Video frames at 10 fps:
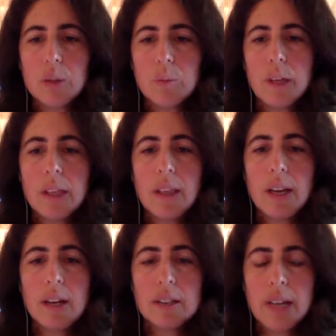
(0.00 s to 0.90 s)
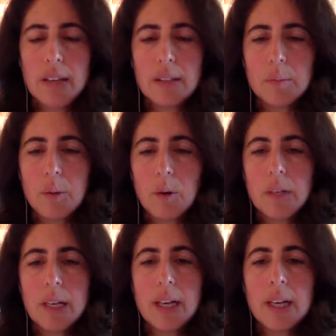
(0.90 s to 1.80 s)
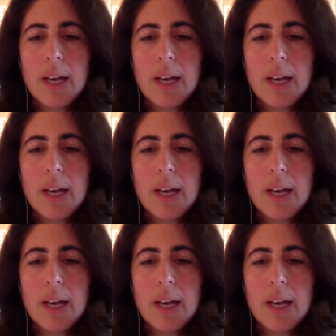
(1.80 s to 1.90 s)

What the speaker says: with their testimony,